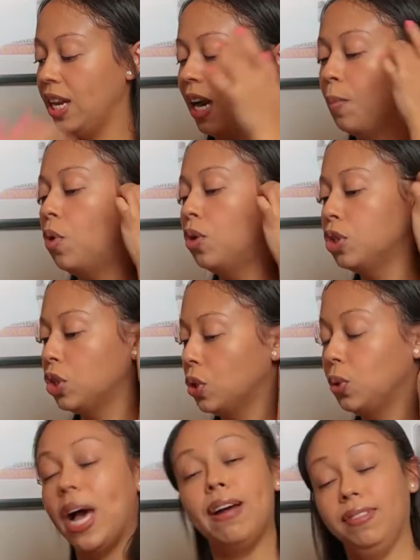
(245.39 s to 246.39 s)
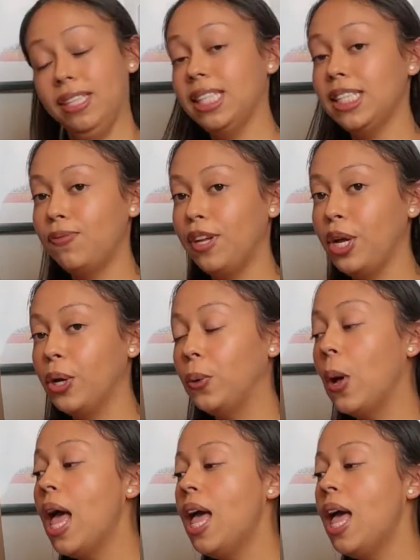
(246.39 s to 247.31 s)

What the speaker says: And I'm also, after this video,